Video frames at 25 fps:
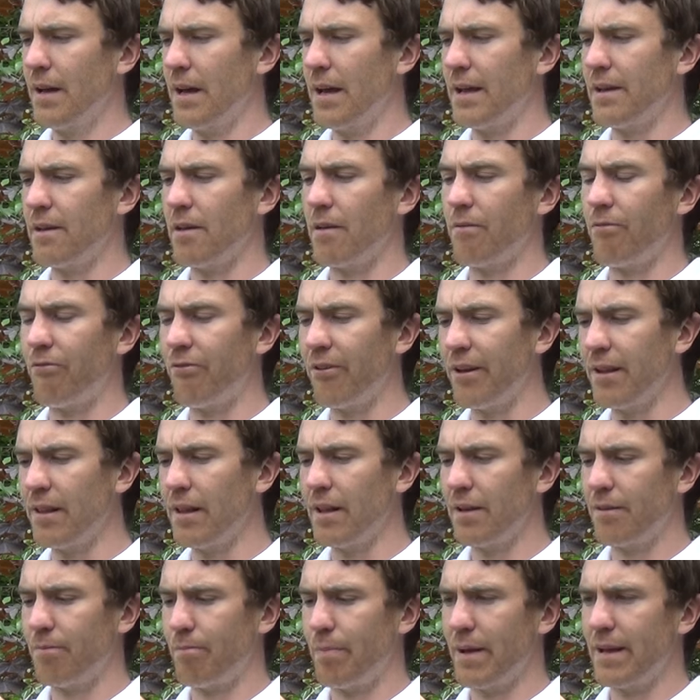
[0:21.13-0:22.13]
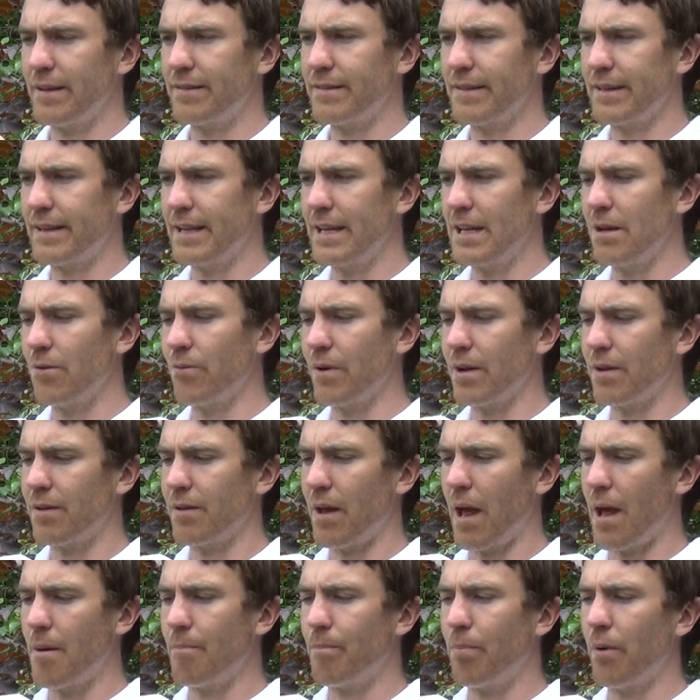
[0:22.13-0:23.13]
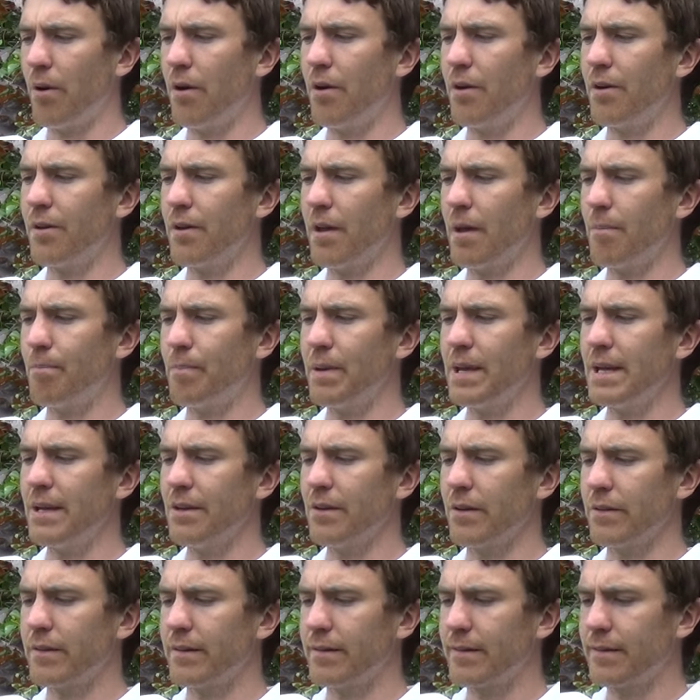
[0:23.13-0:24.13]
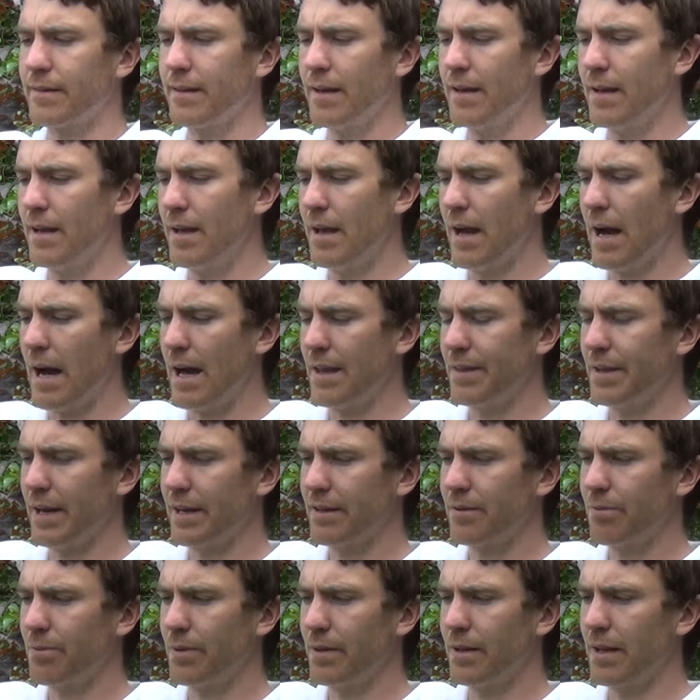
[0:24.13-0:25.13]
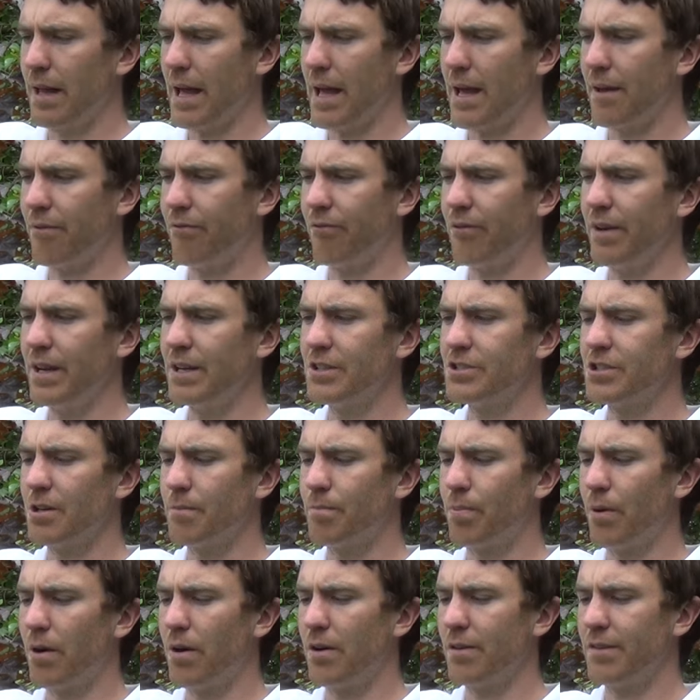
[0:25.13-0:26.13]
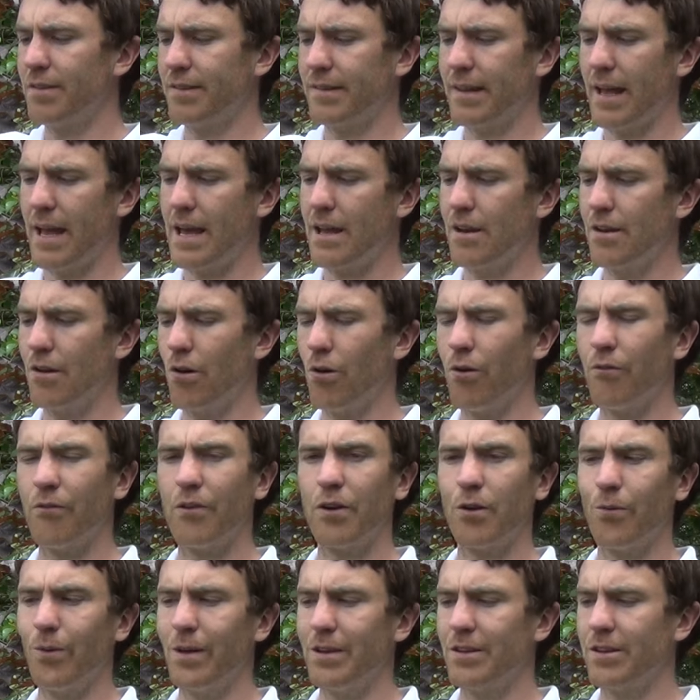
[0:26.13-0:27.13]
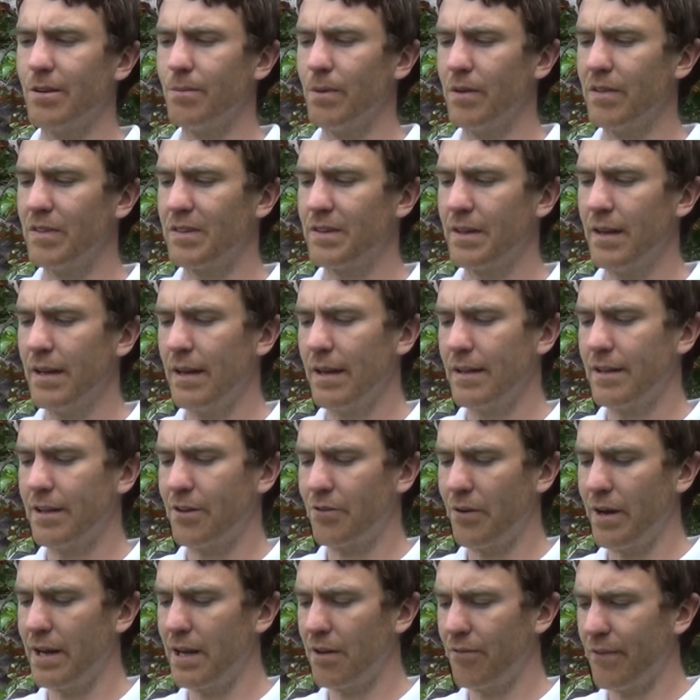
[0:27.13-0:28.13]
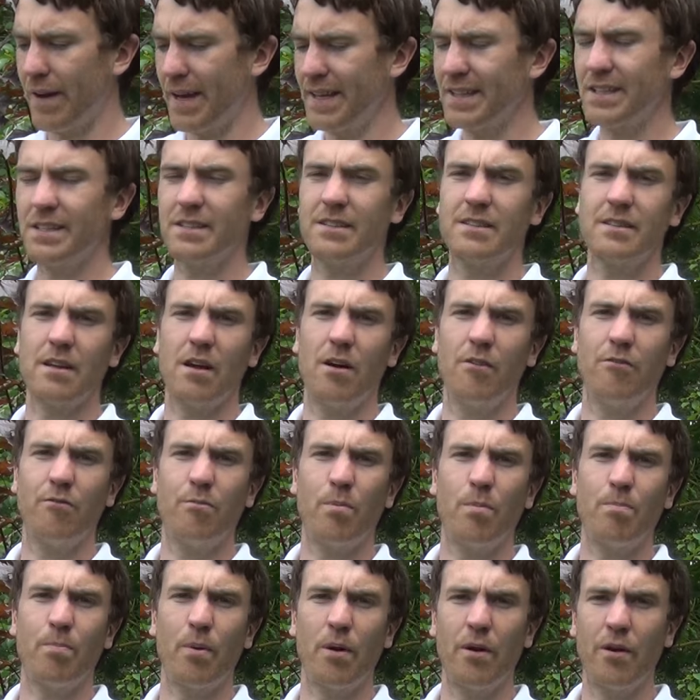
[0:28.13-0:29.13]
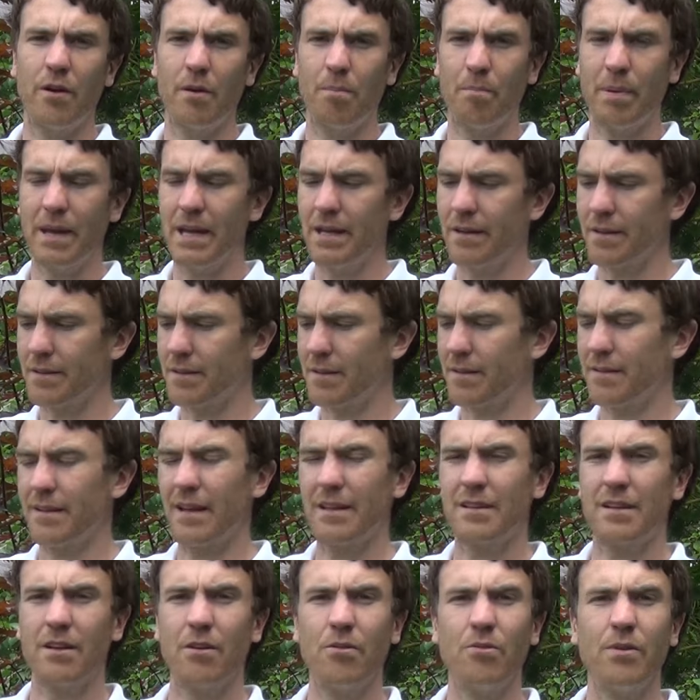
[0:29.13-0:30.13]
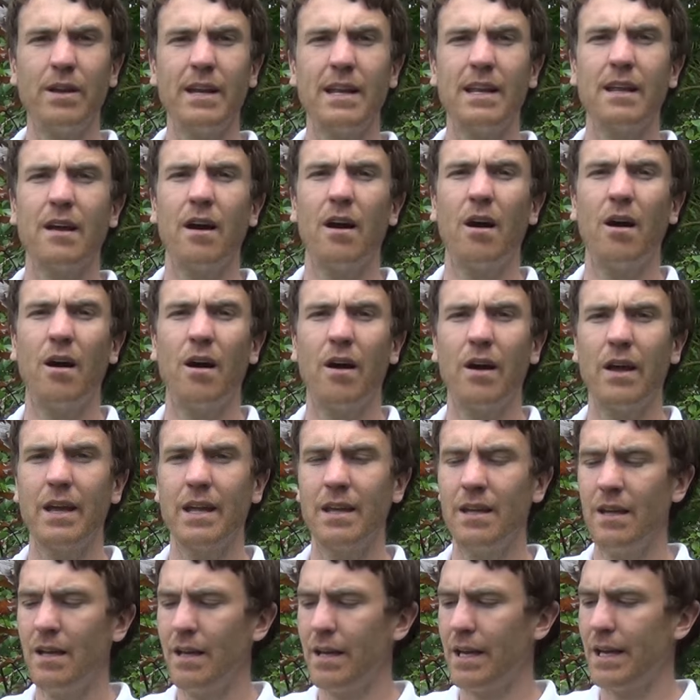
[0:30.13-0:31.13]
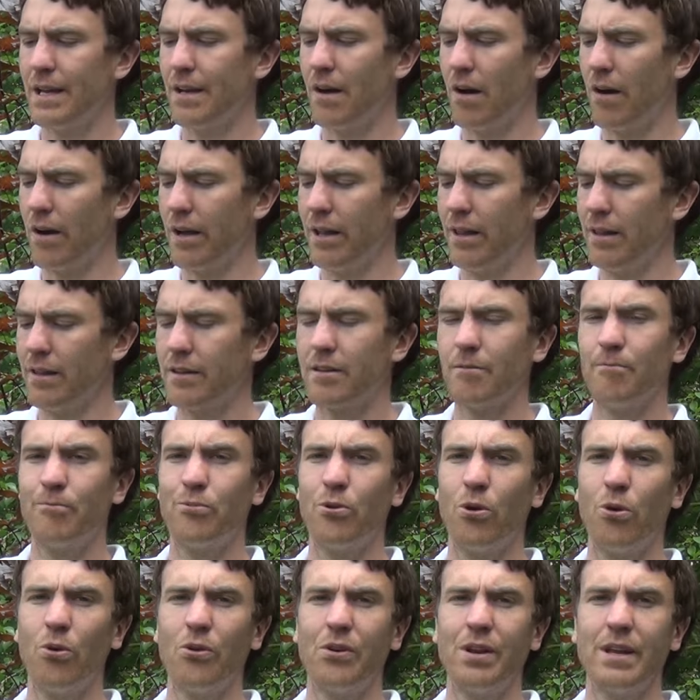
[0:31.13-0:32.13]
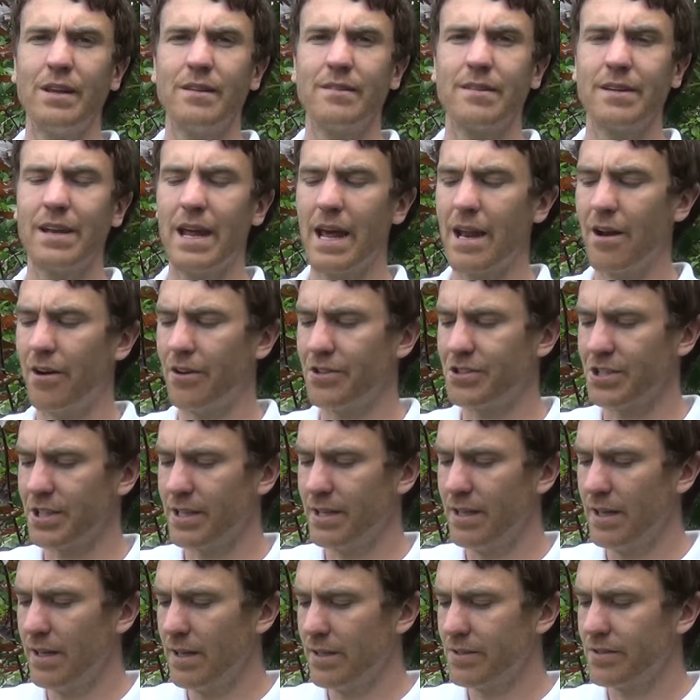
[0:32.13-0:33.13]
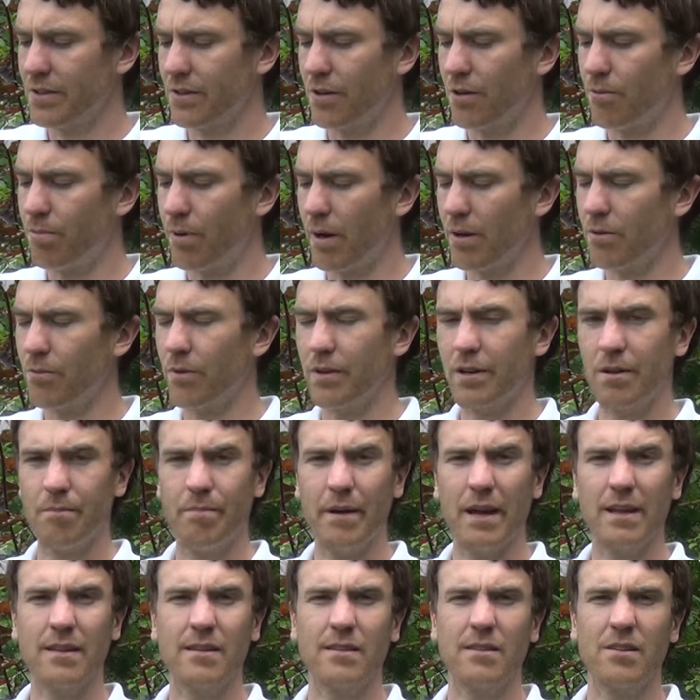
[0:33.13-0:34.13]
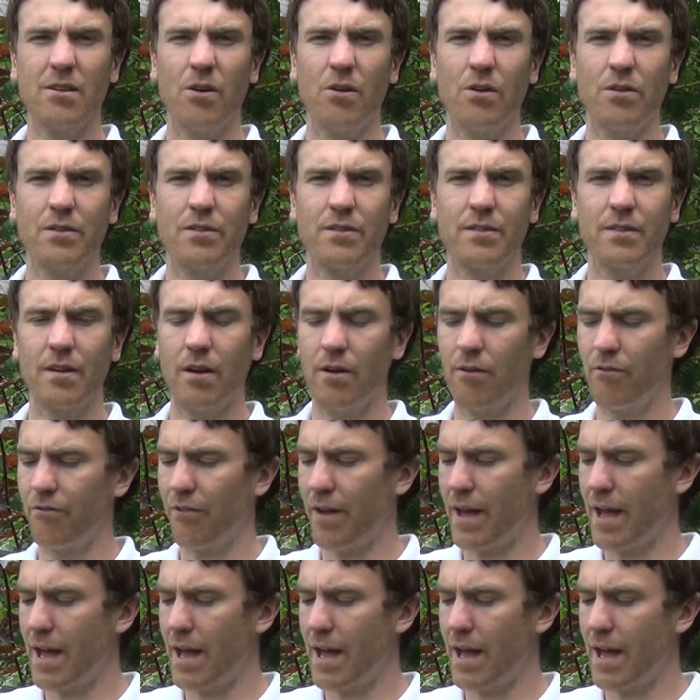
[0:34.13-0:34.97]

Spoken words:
You fill it basically with bird peanuts, and that will feed your birds then over the winter months. The great advantage of bird peanuts is that they're really high in oils and proteins and energy, so they're probably one of the best sorts of